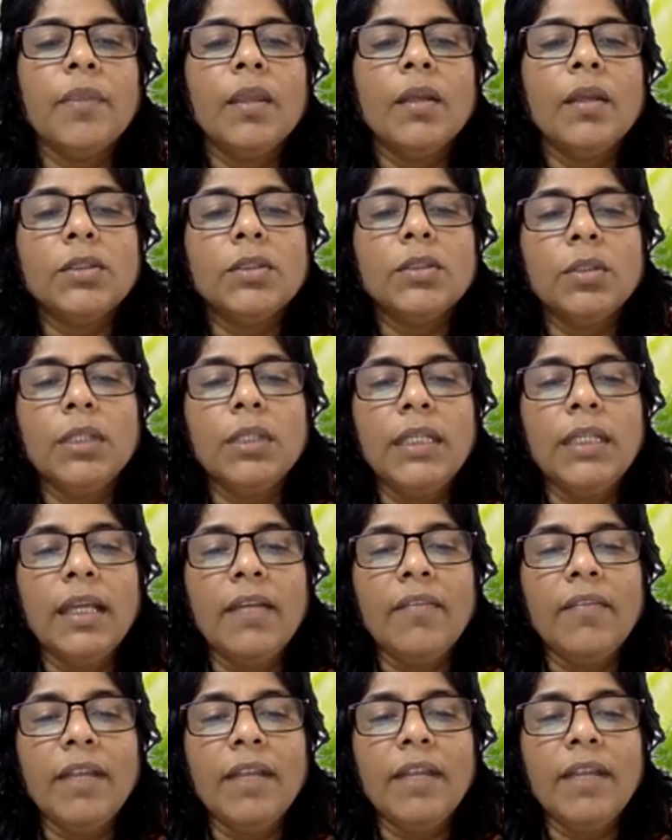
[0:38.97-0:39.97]
So here,
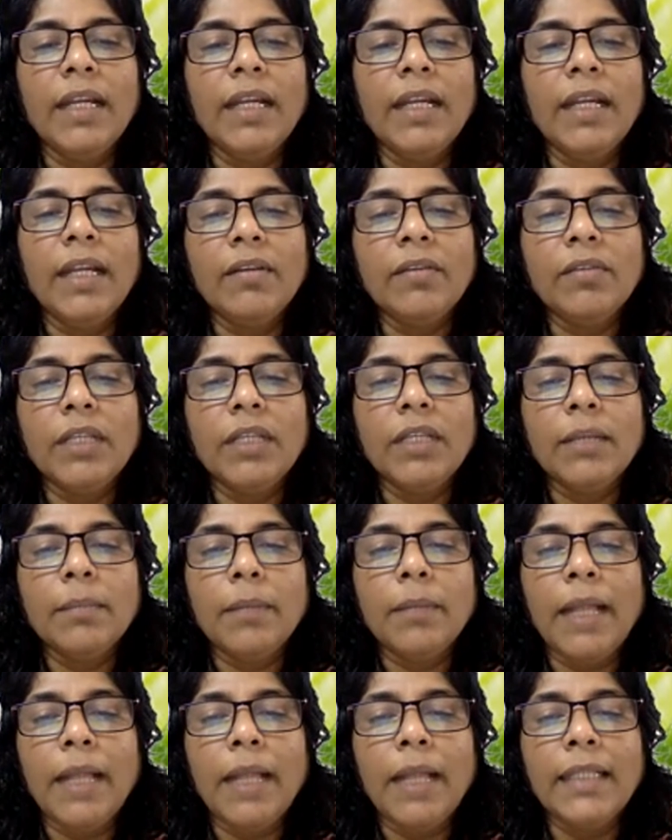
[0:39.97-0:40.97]
whenever we are
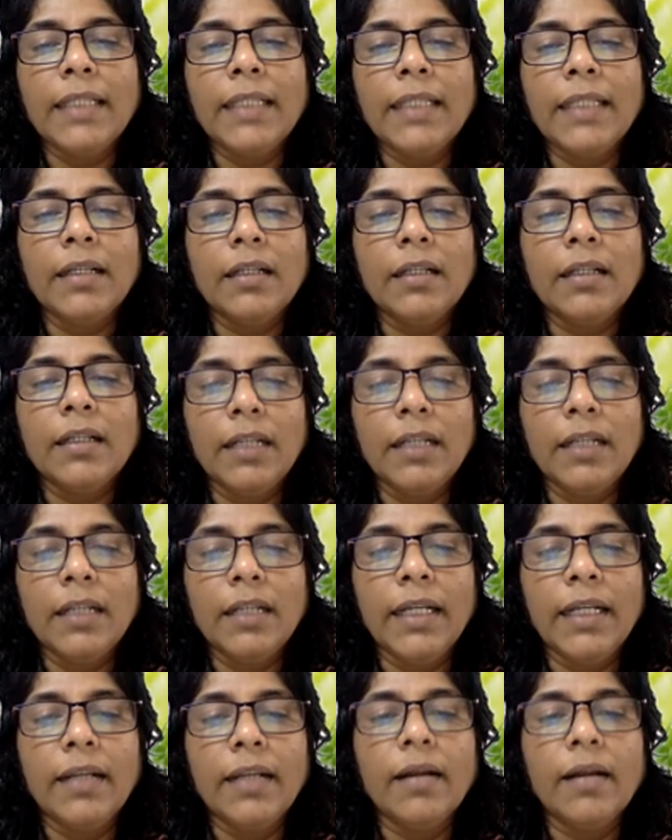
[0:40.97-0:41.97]
planning the
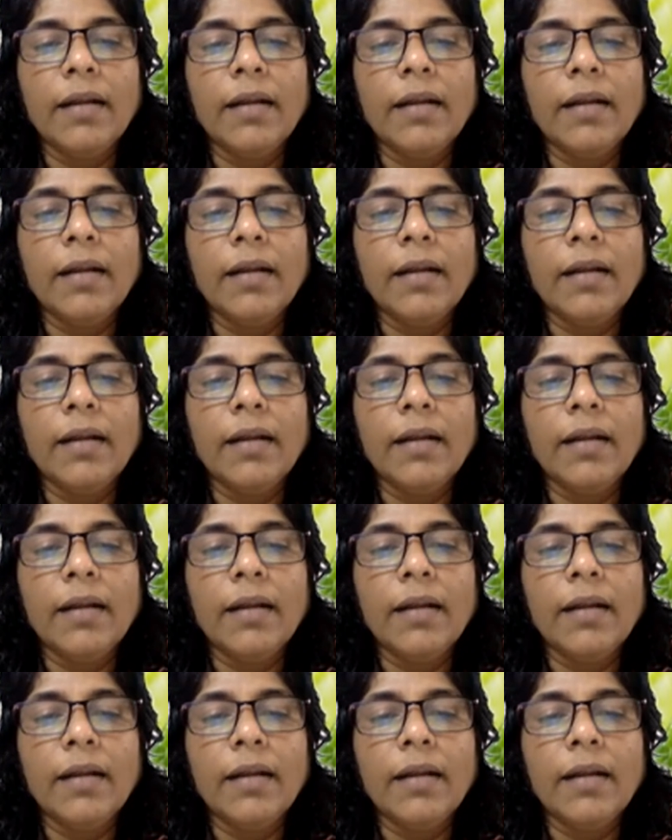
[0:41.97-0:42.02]
data,